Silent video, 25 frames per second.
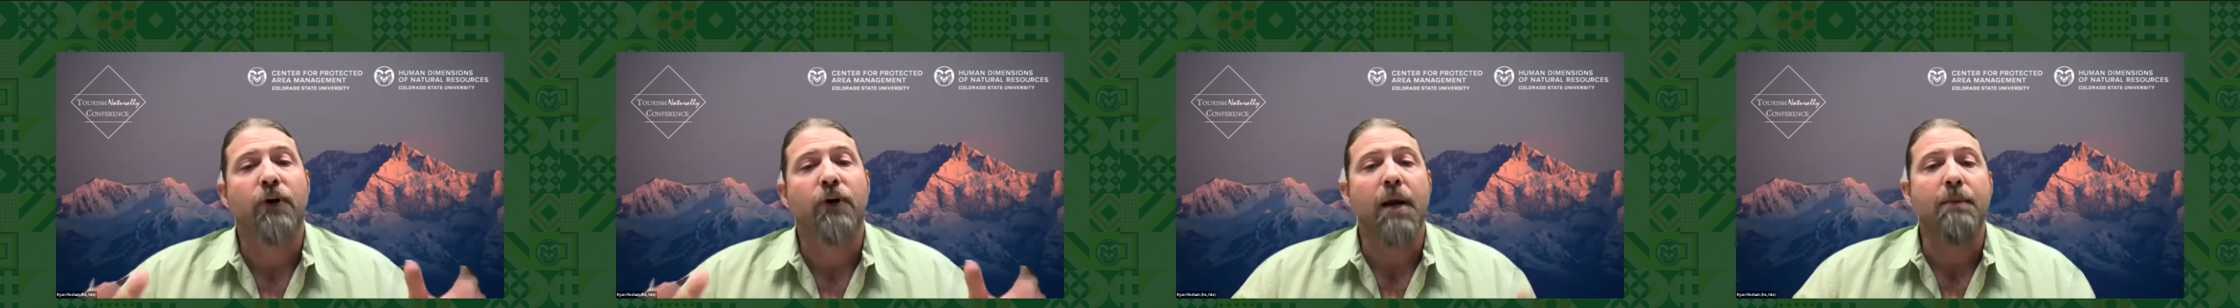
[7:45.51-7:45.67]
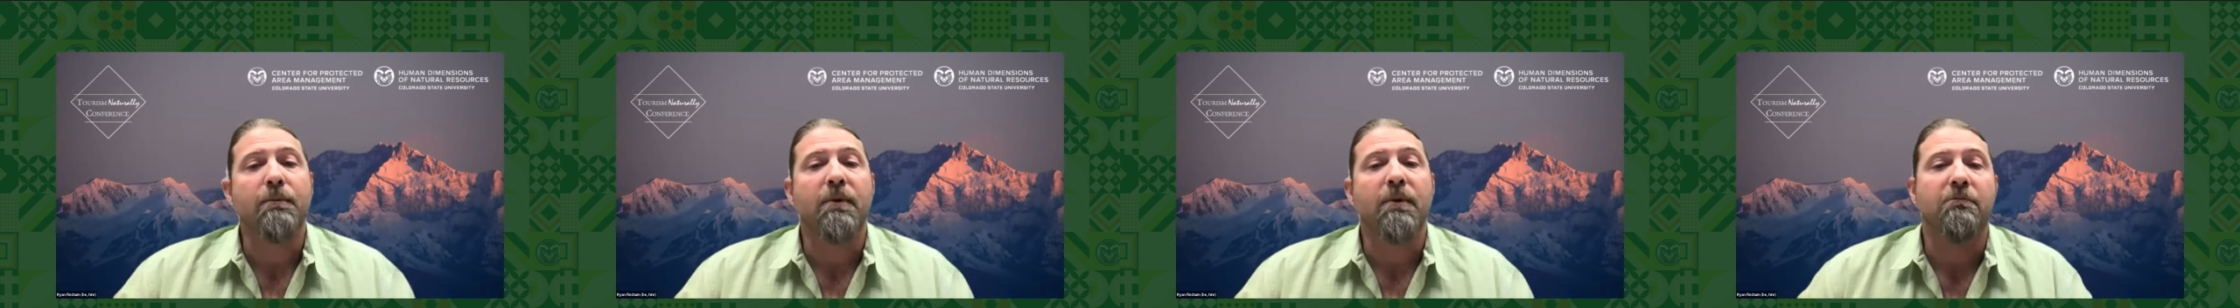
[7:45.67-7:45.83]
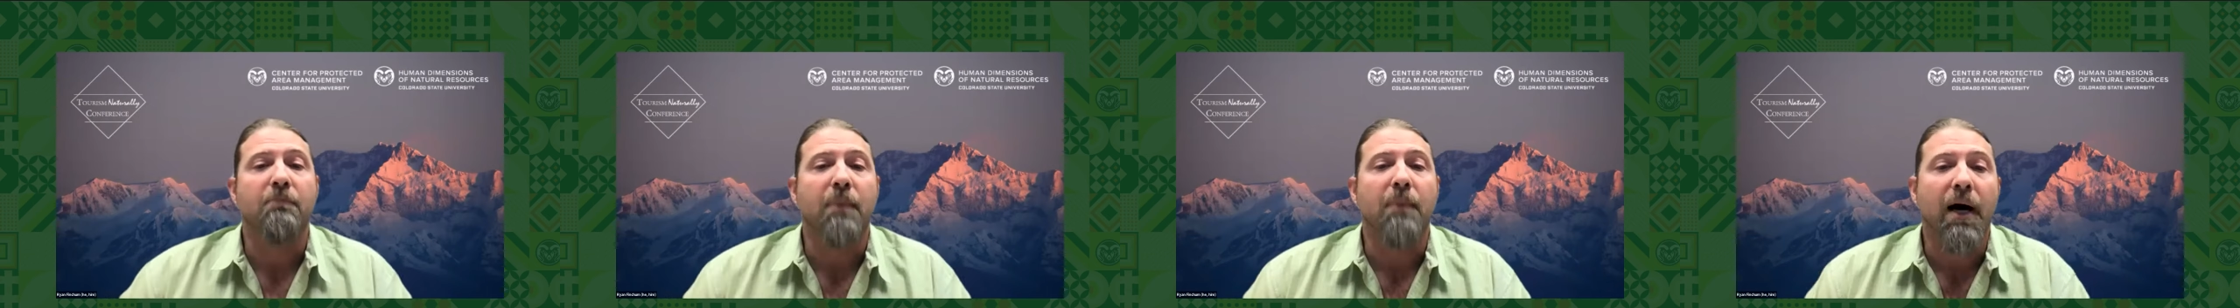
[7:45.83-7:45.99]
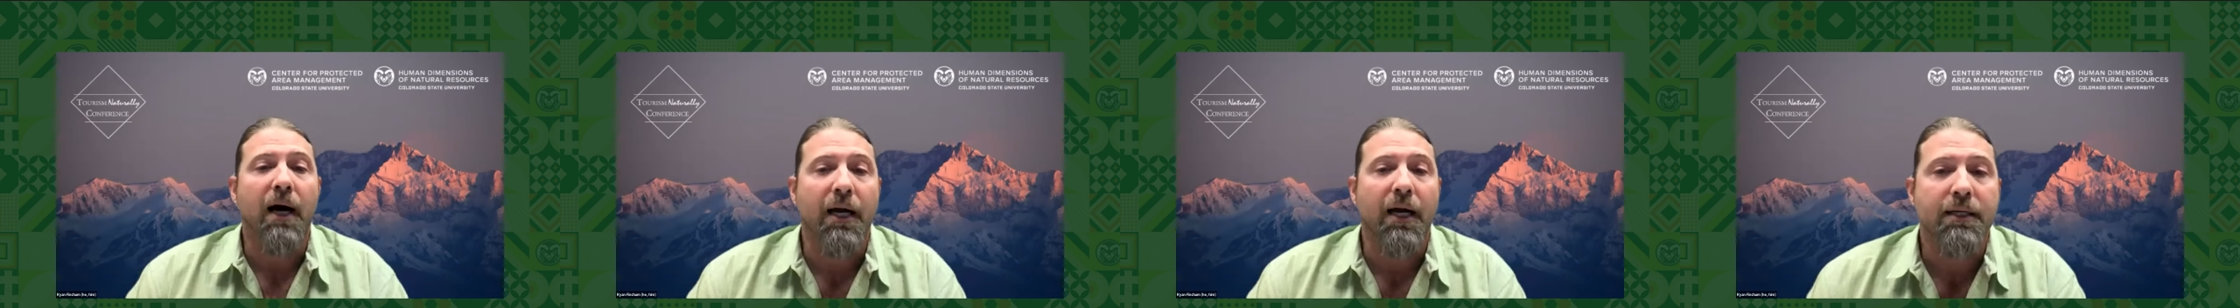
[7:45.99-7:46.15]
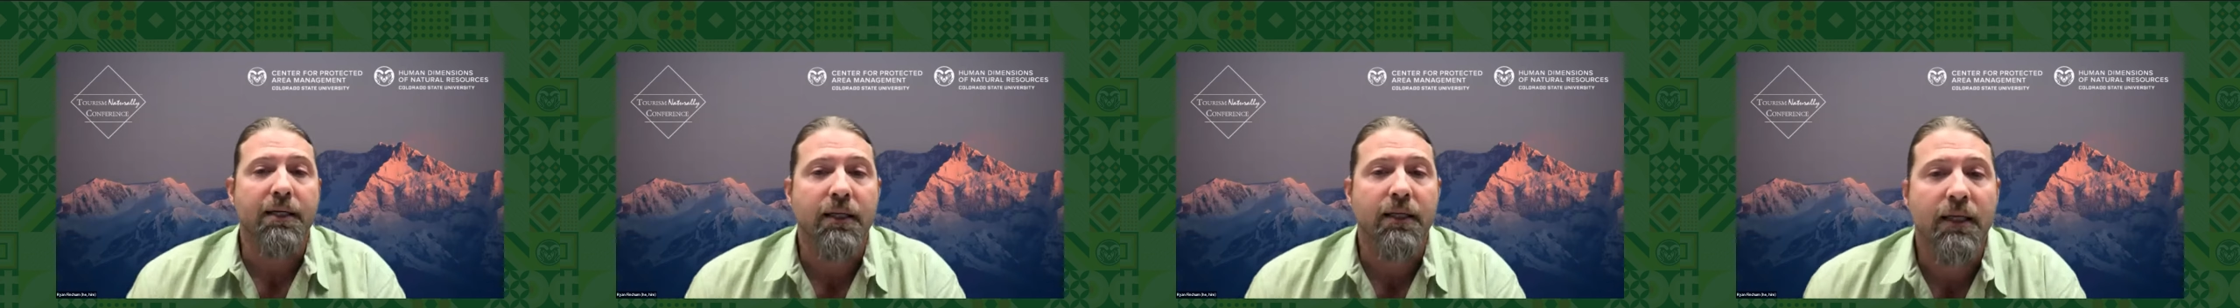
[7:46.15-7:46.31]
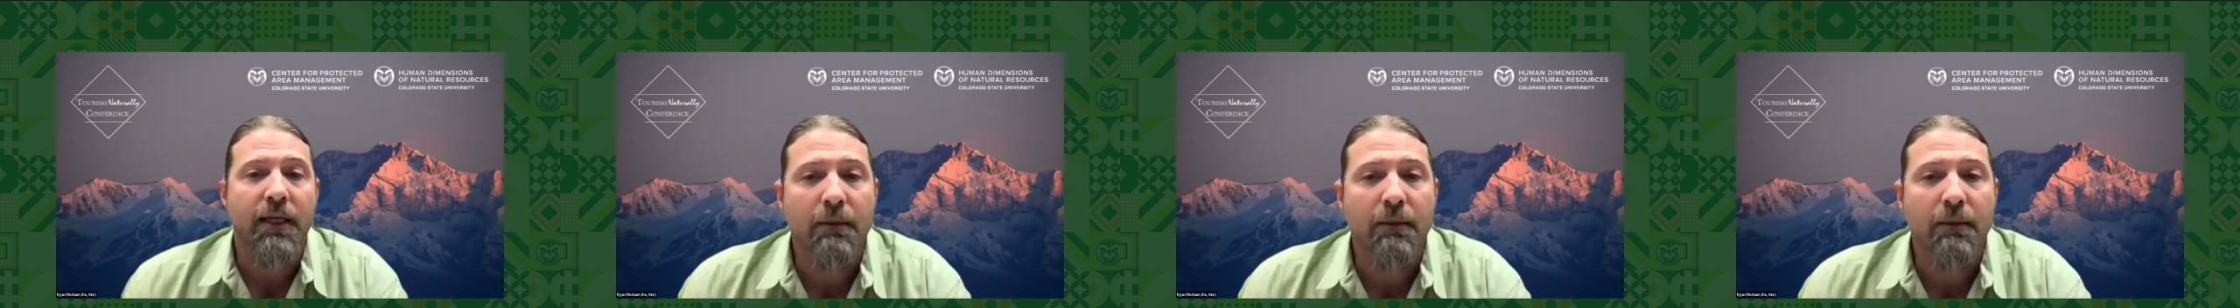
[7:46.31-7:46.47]
frame of
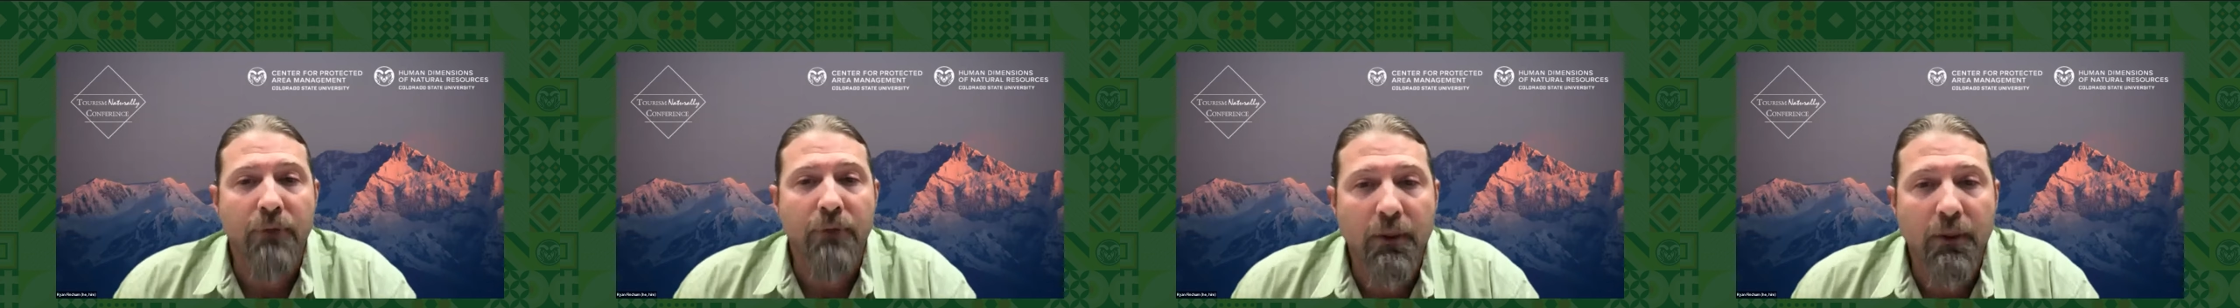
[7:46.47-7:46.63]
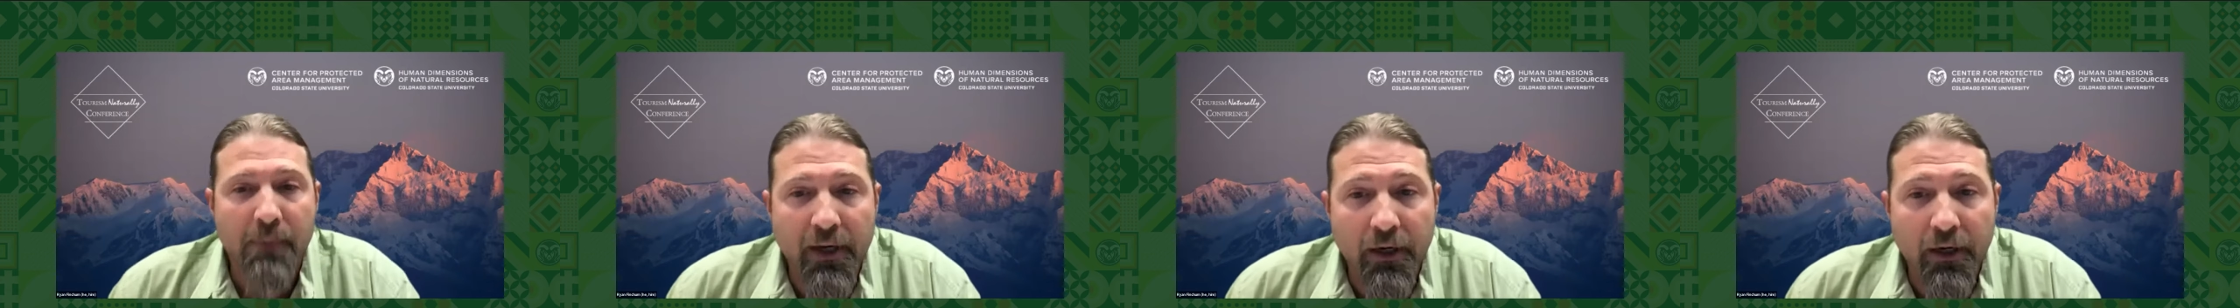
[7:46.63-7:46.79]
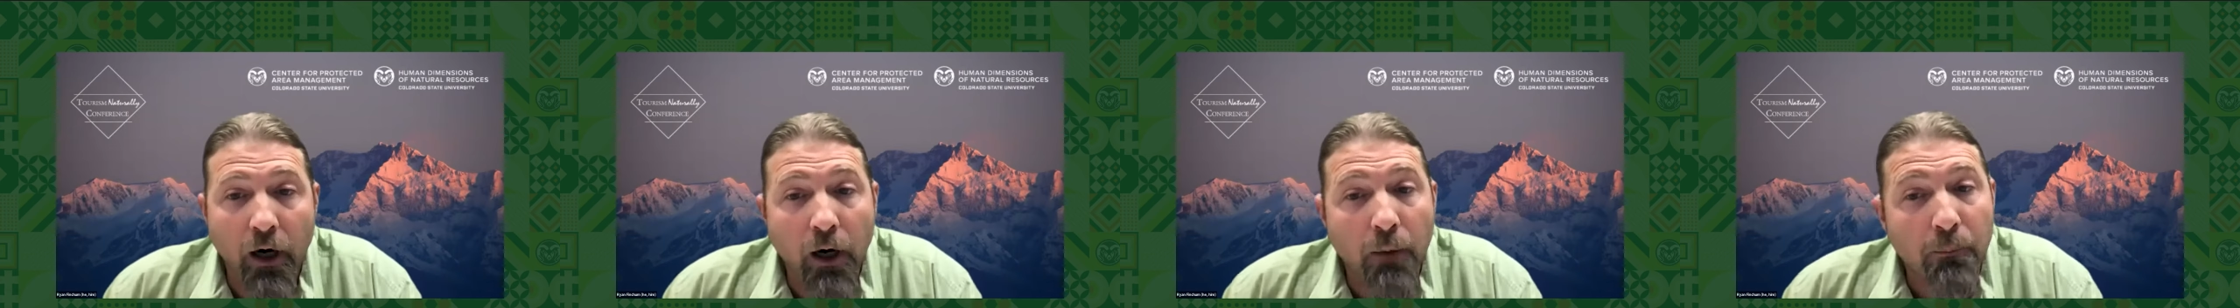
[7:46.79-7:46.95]
mind to implement